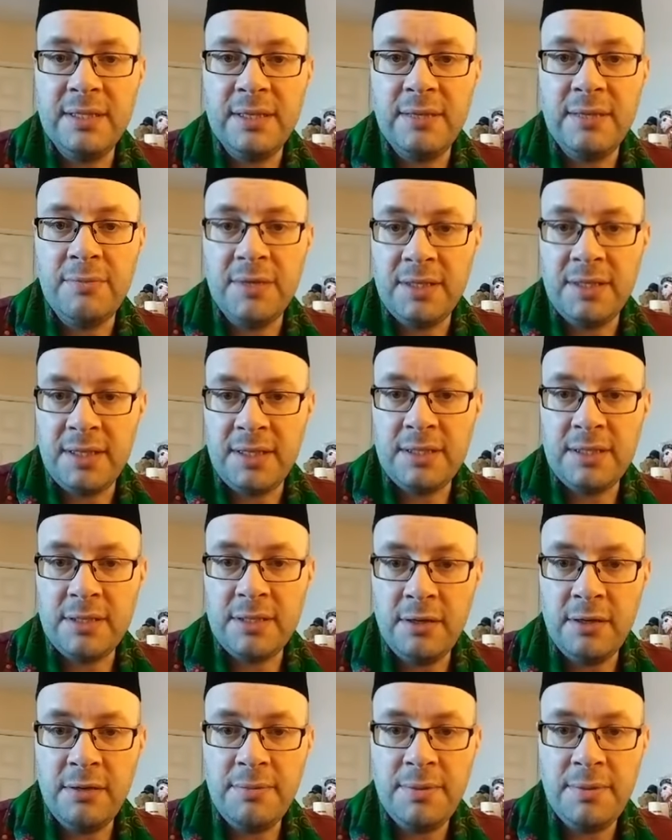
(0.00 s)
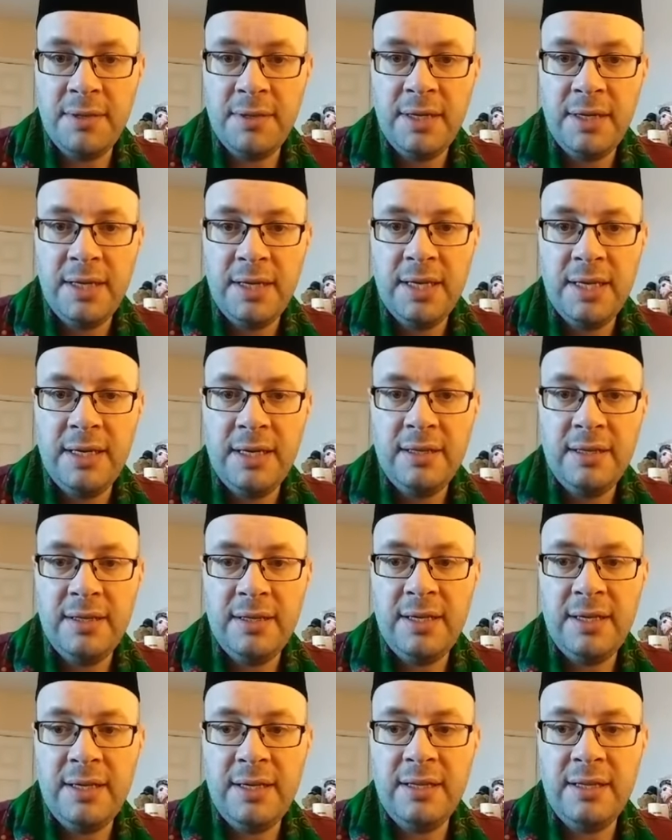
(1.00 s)
And when they stop,
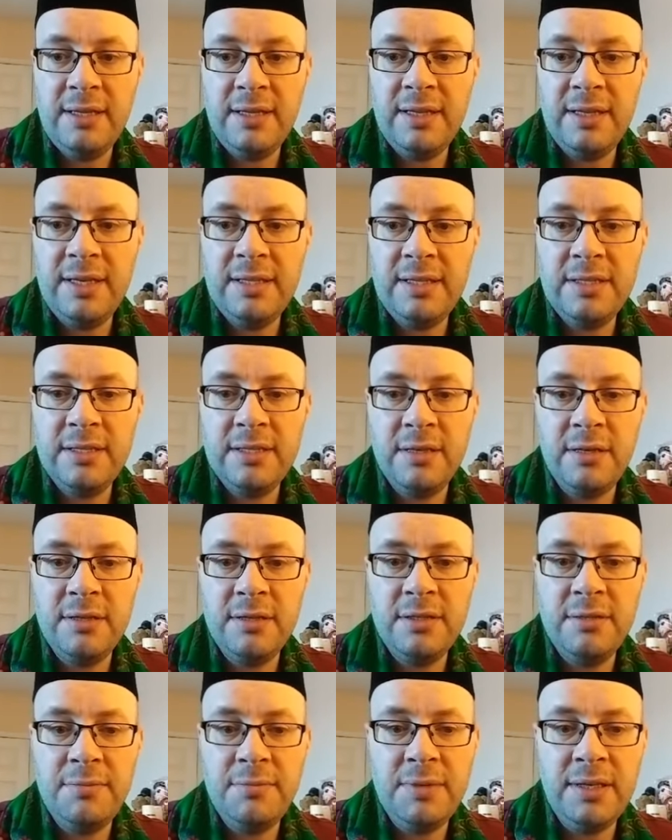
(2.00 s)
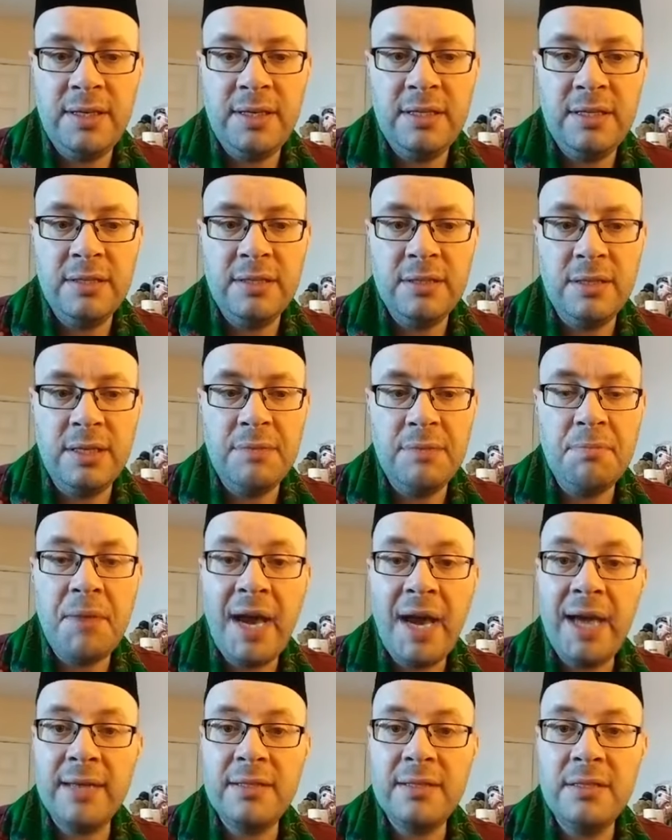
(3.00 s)
then they start to be
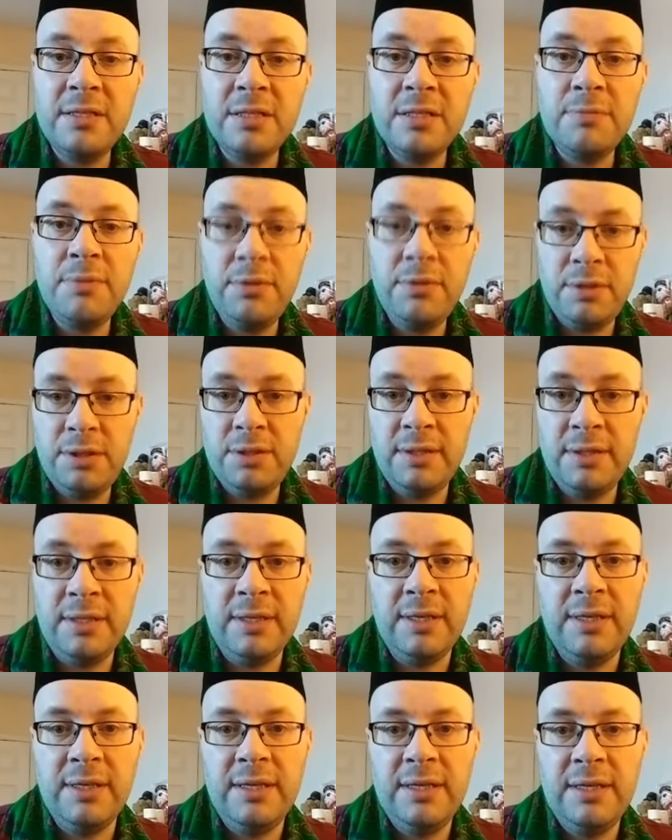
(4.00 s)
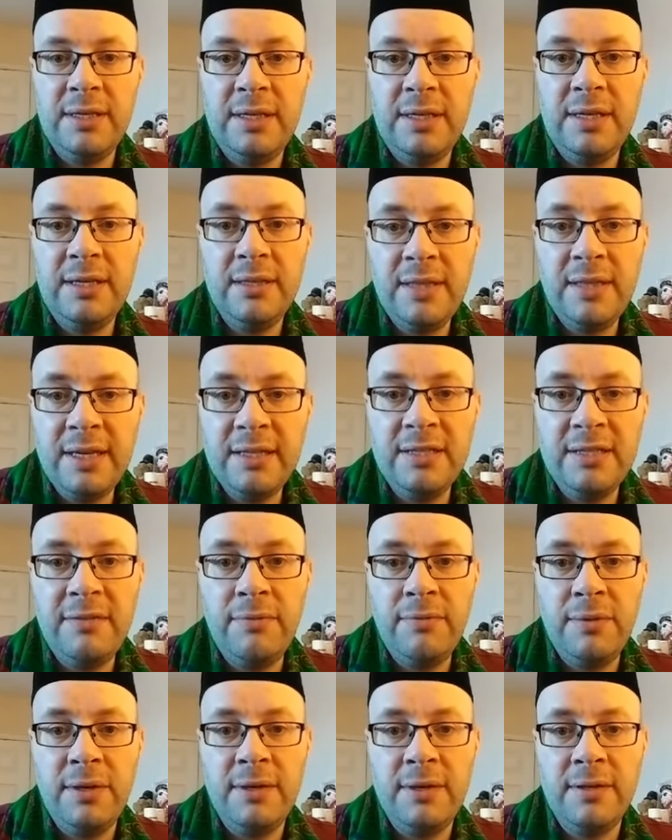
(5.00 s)
impacted spiritually in a negative
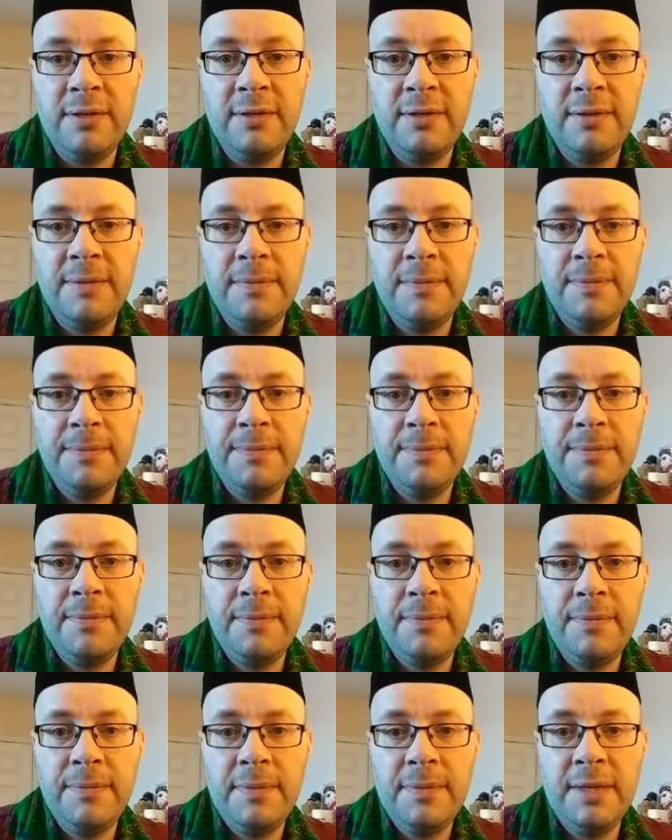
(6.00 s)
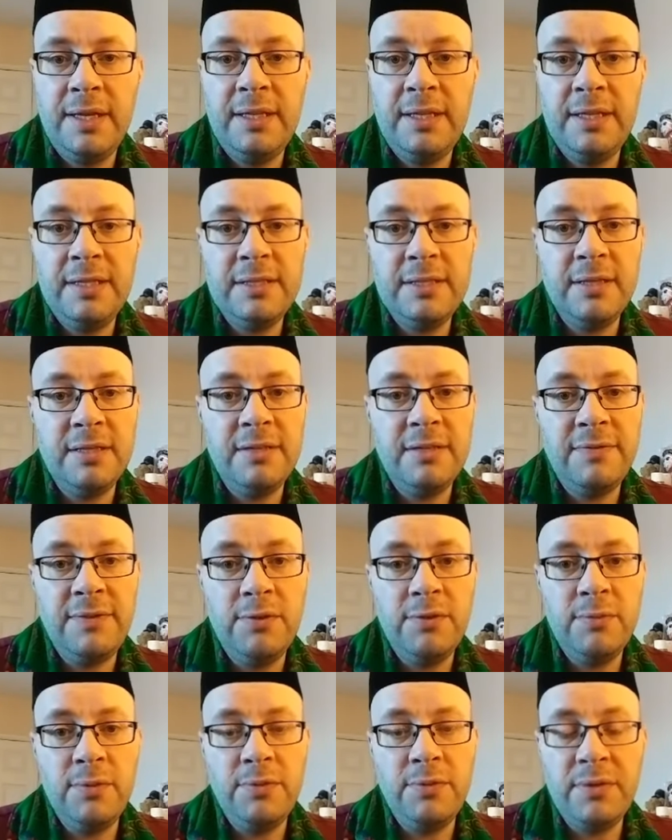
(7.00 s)
way, and they start to feel
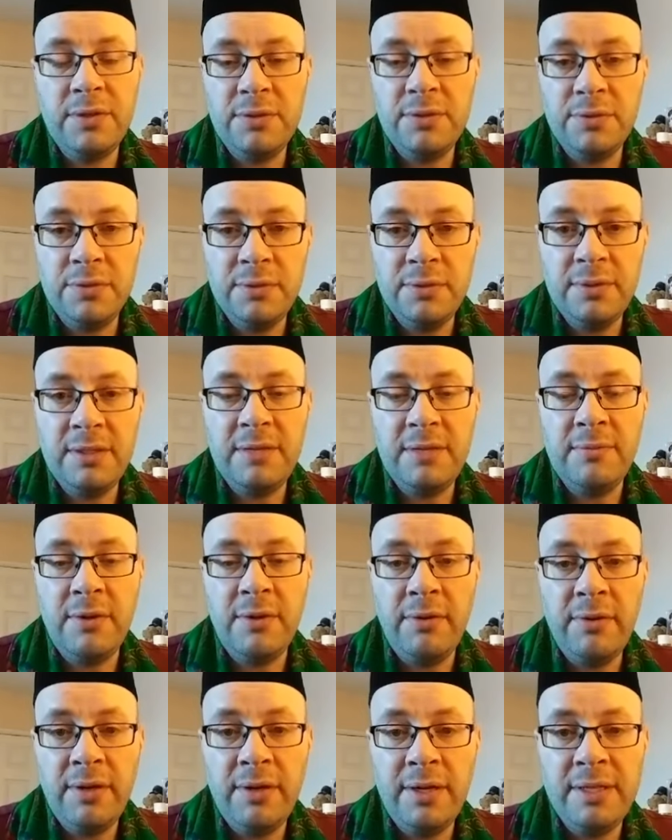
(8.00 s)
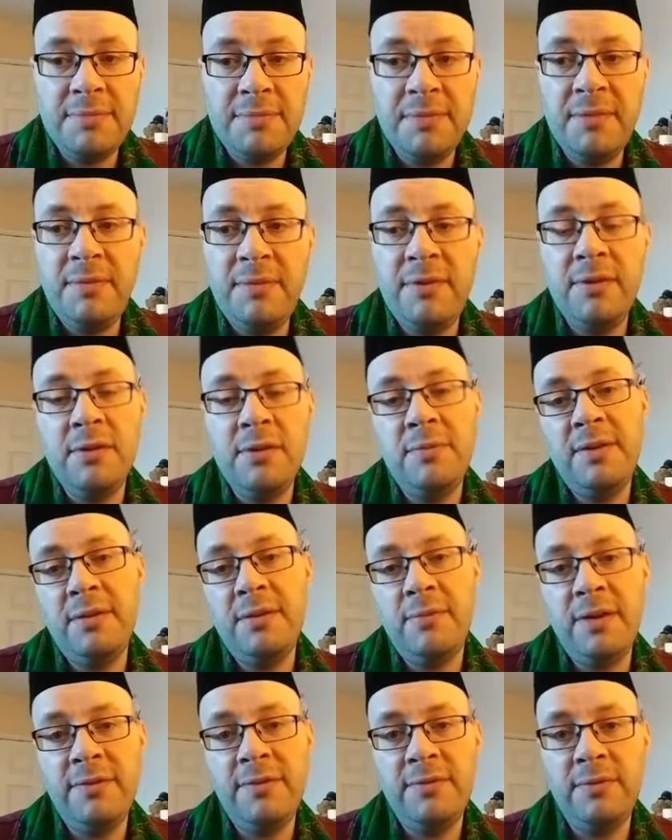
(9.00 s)
more withdrawn, demoralized, maybe in coming
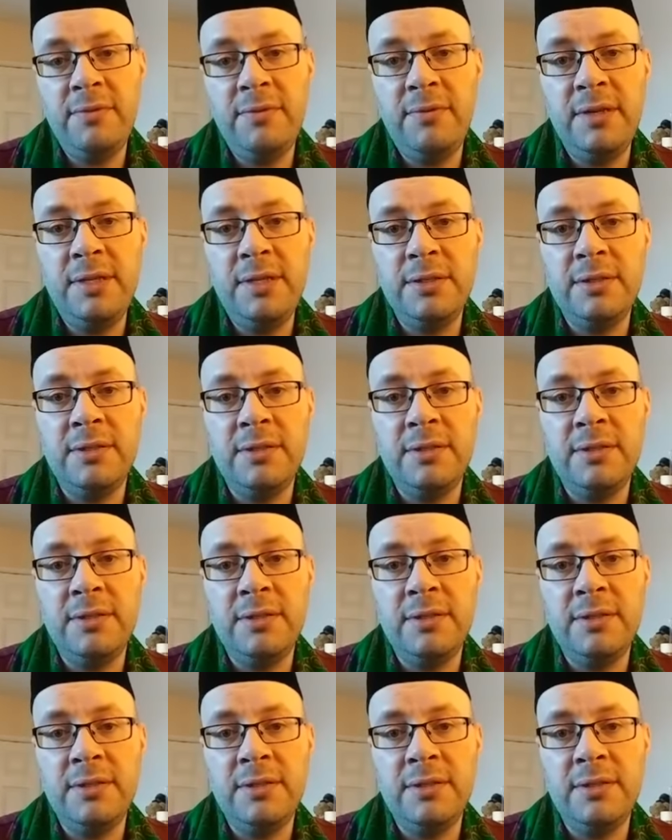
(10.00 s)
away from the religion.